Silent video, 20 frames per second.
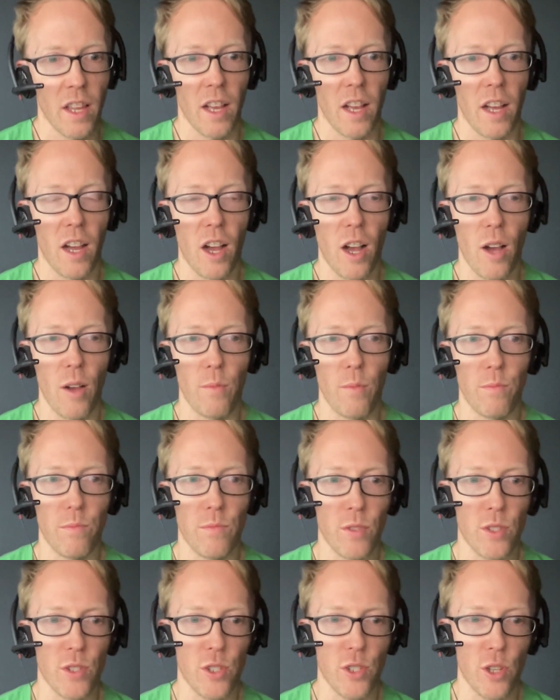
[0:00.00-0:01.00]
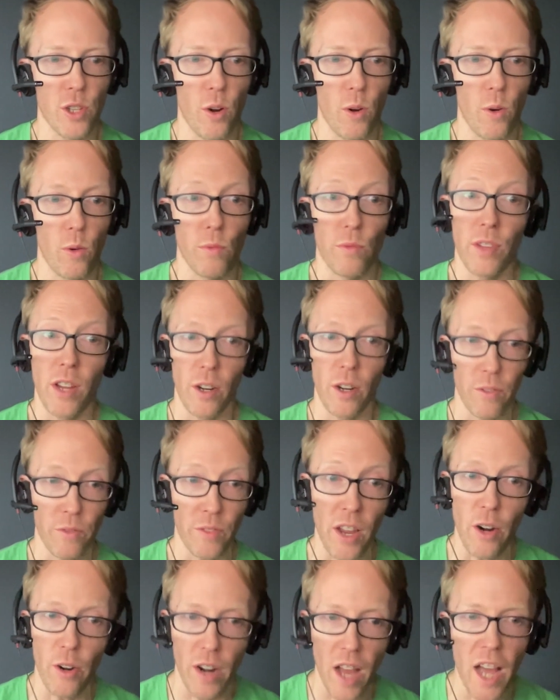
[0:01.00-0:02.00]
Um, so they're
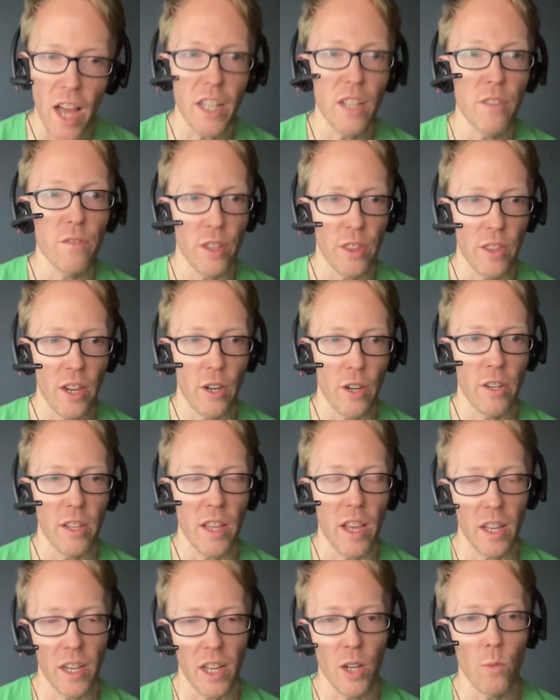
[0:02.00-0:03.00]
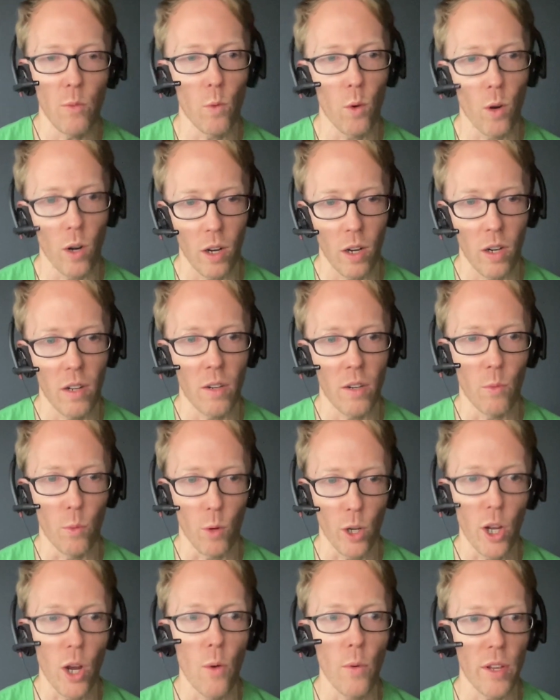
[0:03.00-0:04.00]
they're not even there yet, and we're we're
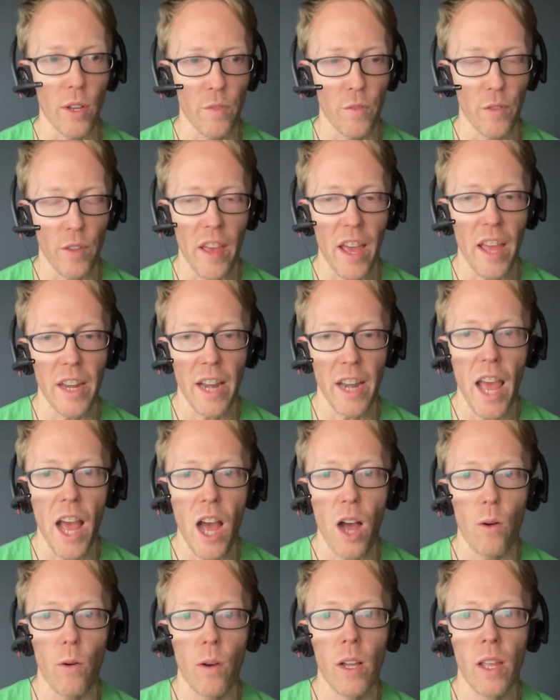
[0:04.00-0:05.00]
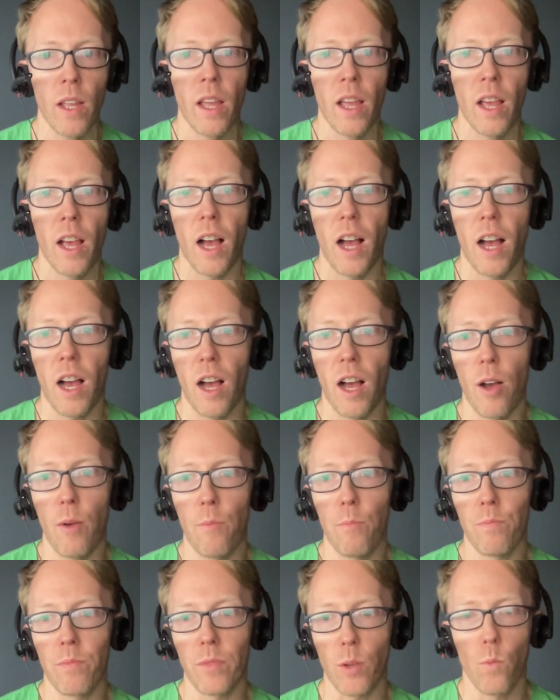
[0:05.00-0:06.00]
going for that now.
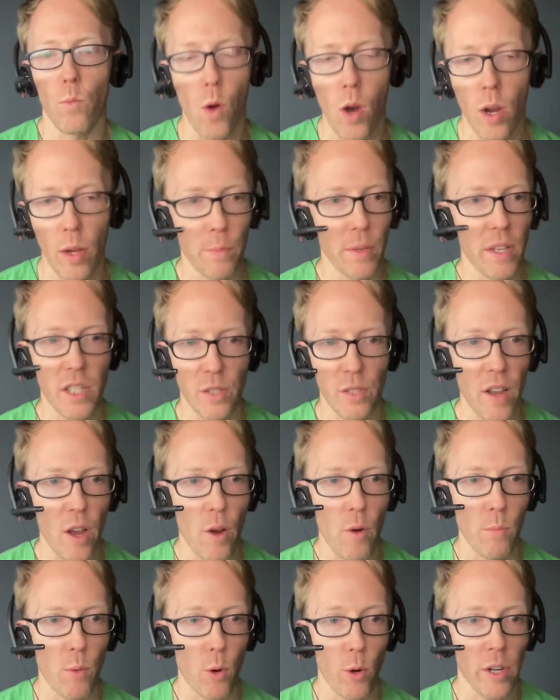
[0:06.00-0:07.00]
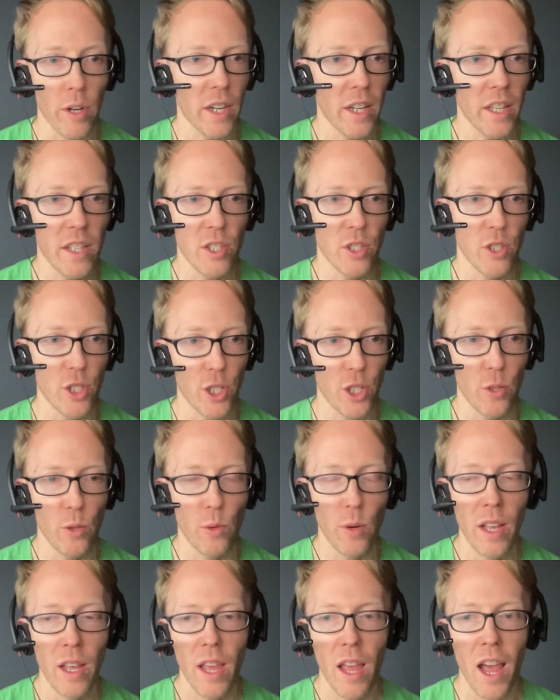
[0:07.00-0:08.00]
Um, one because of how important it is, and two,
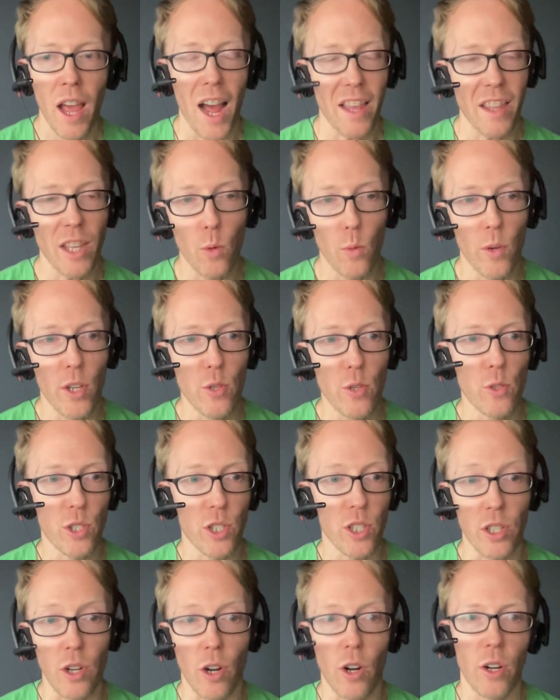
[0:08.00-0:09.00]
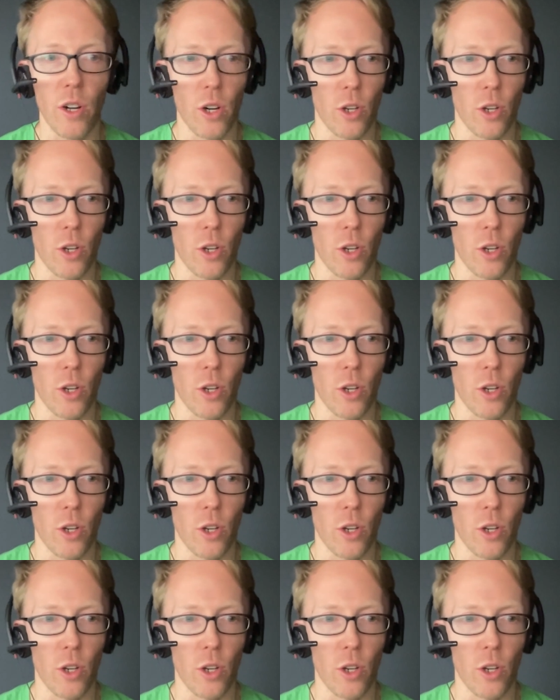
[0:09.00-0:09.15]
I think when you start